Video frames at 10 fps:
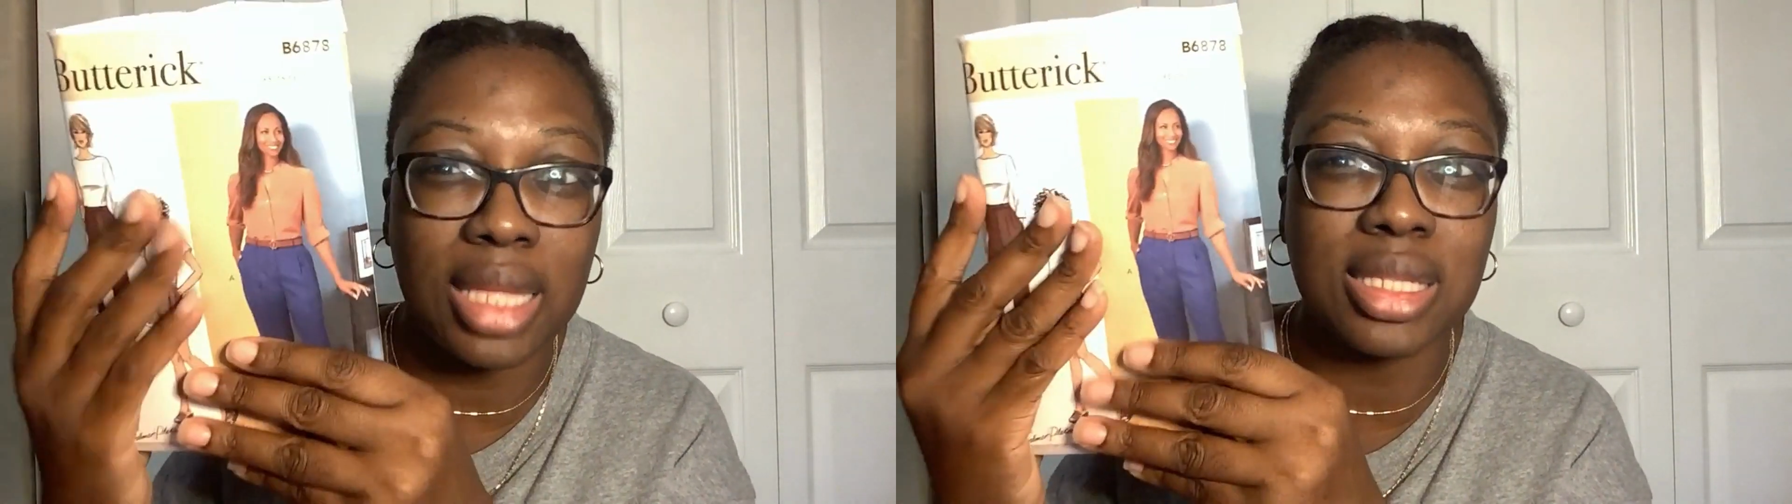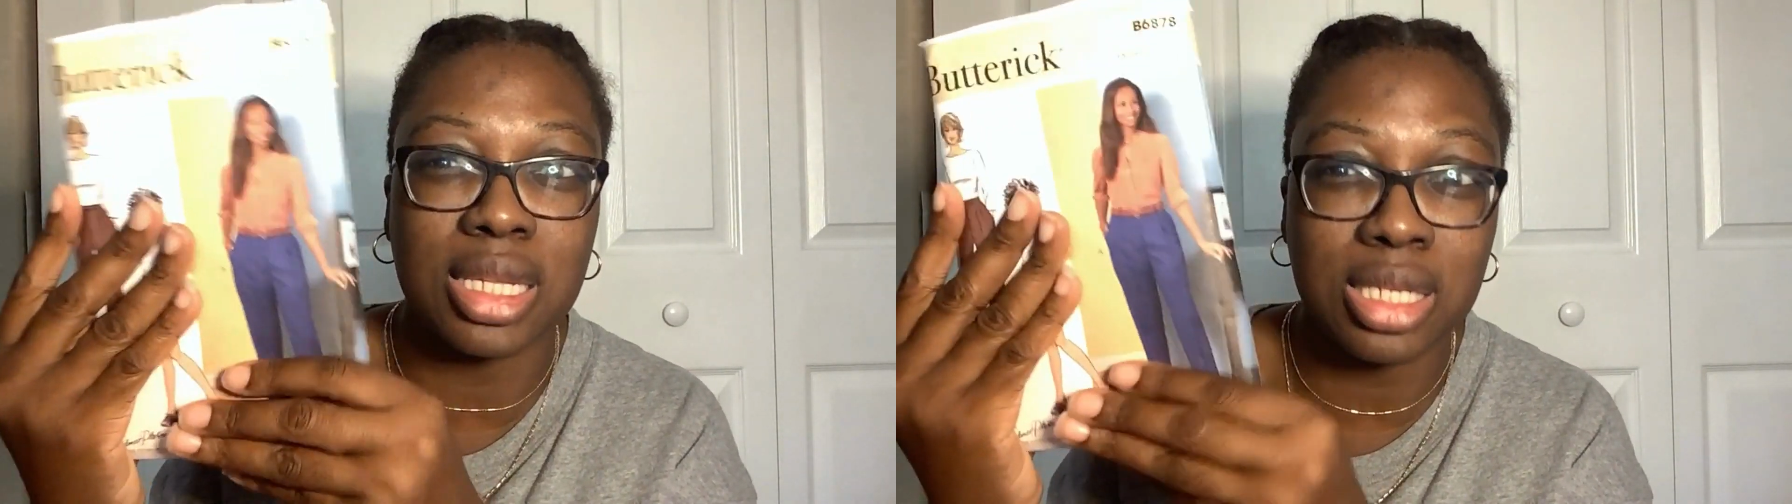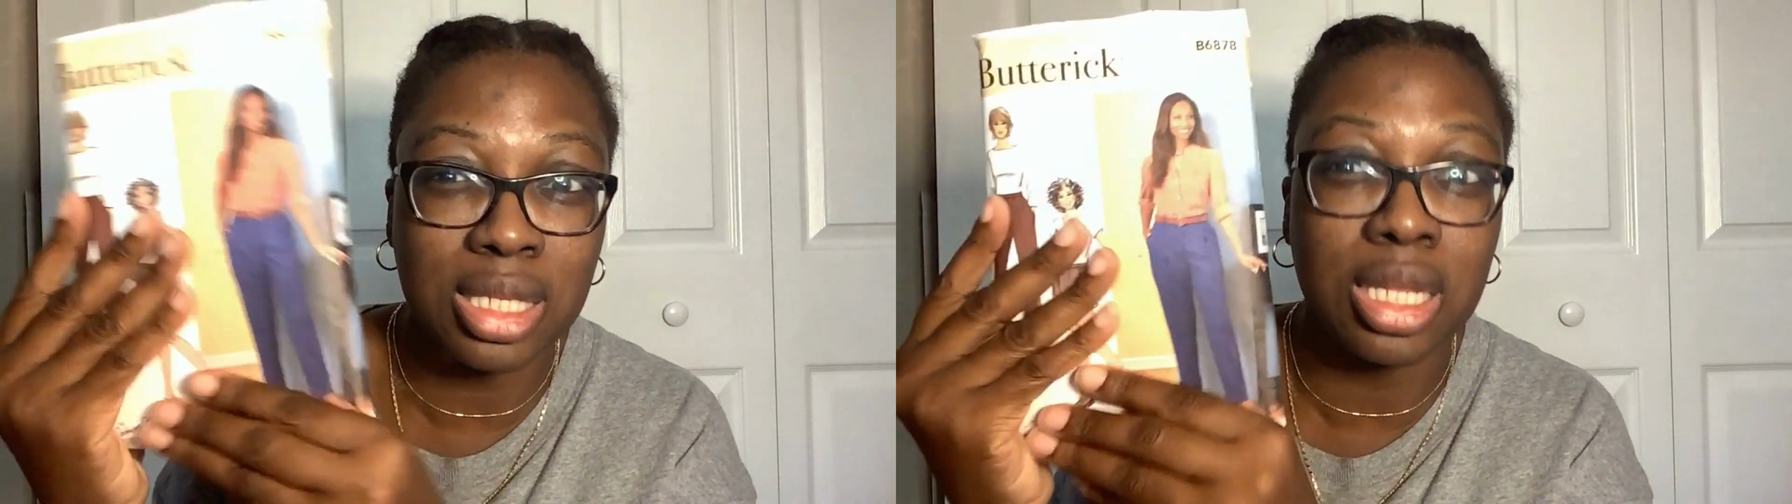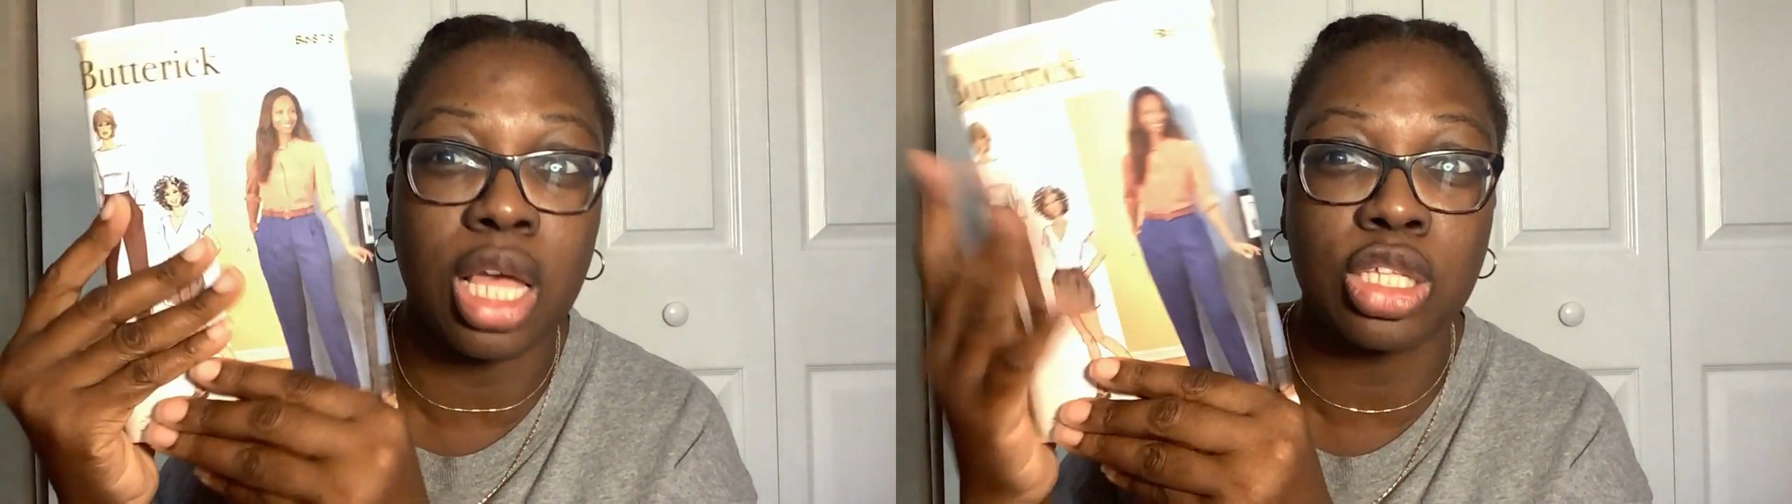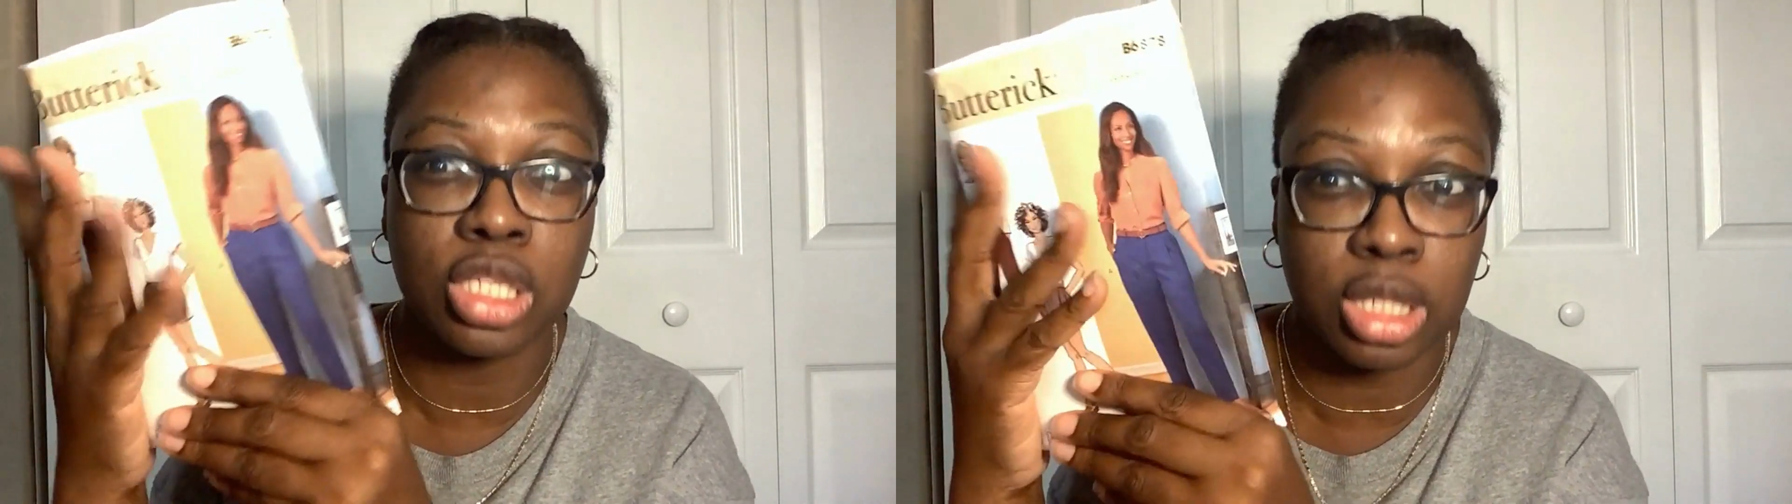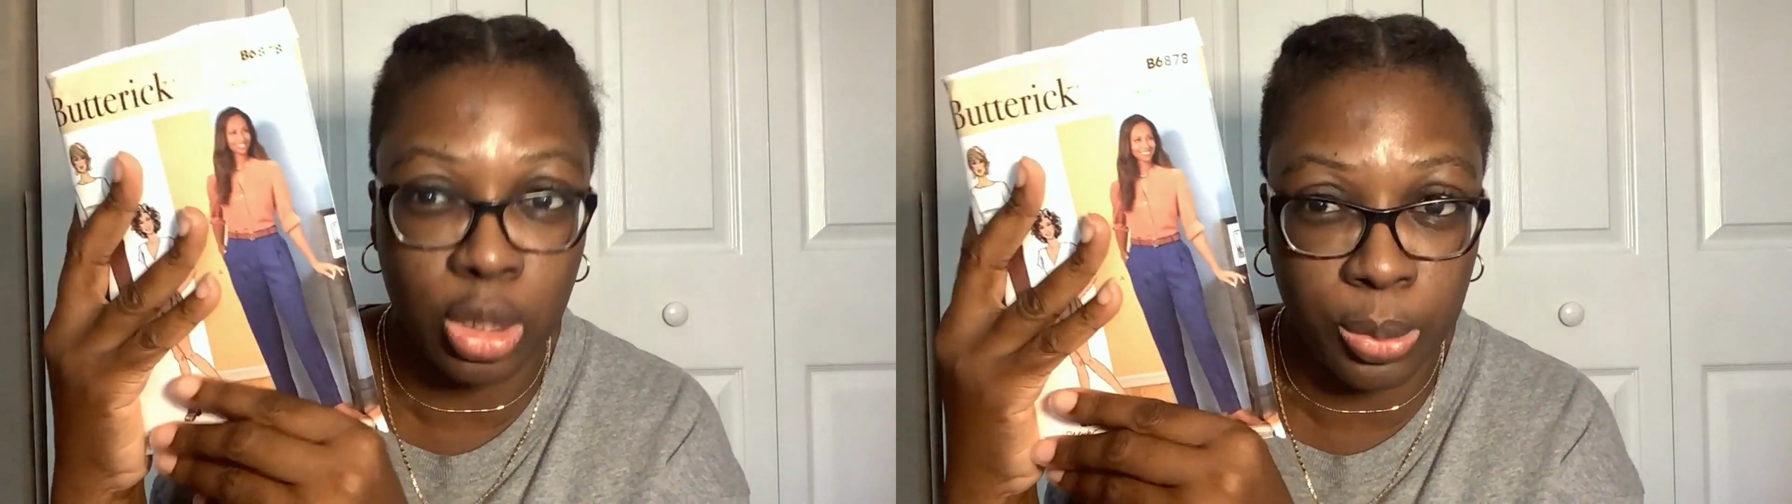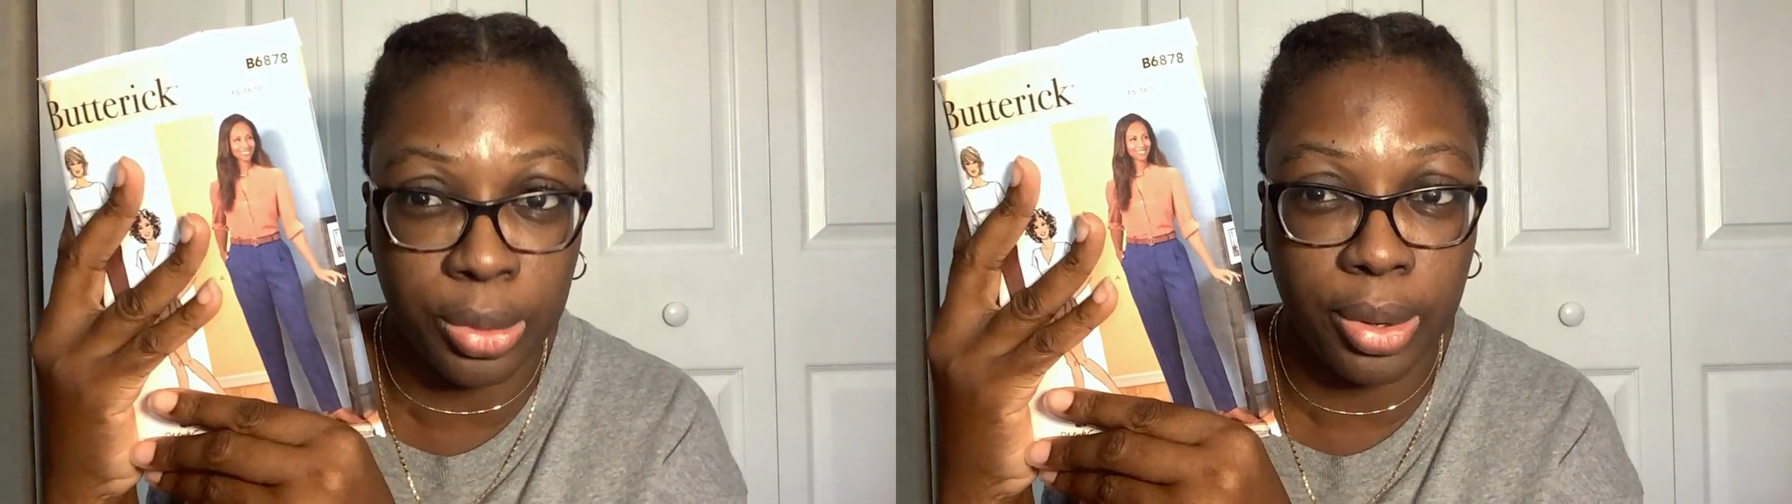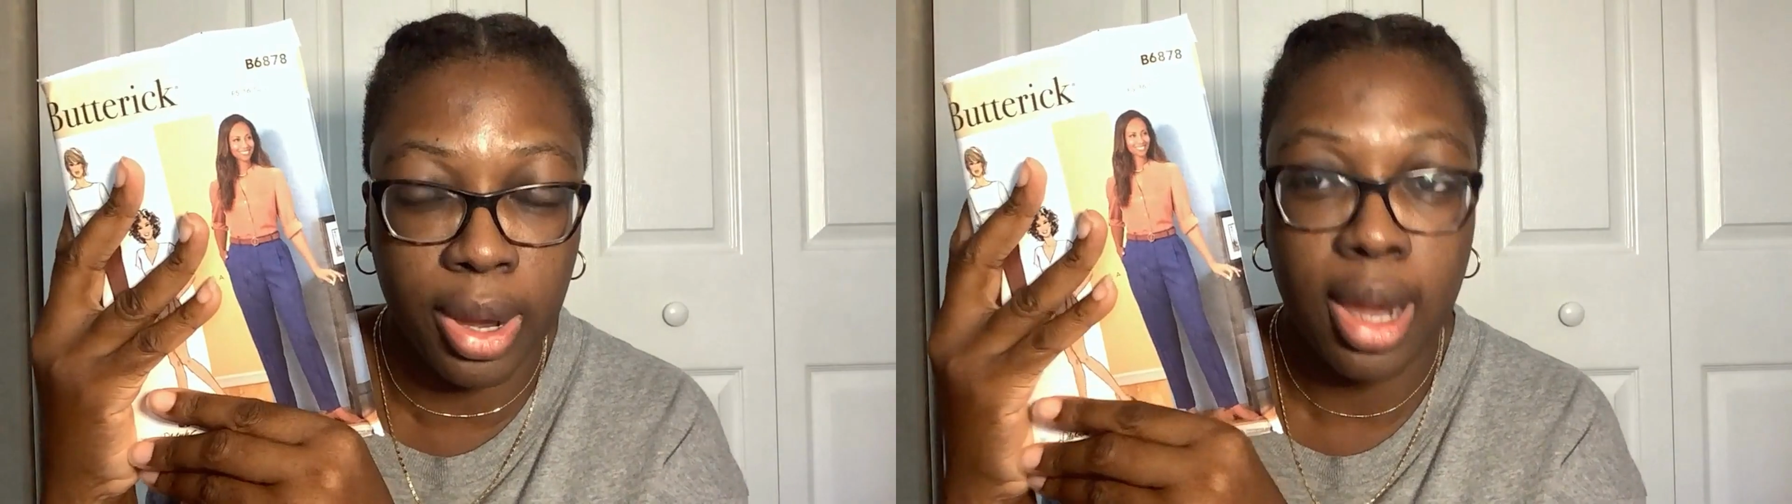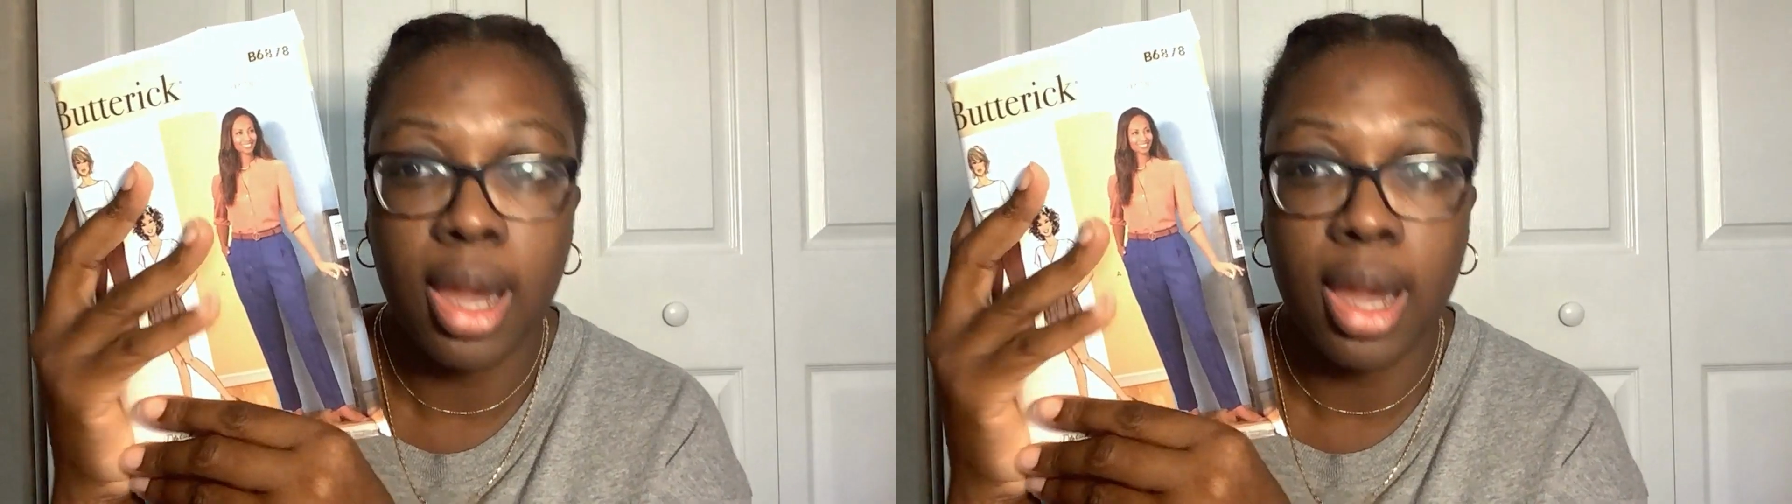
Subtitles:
essentially a sloper.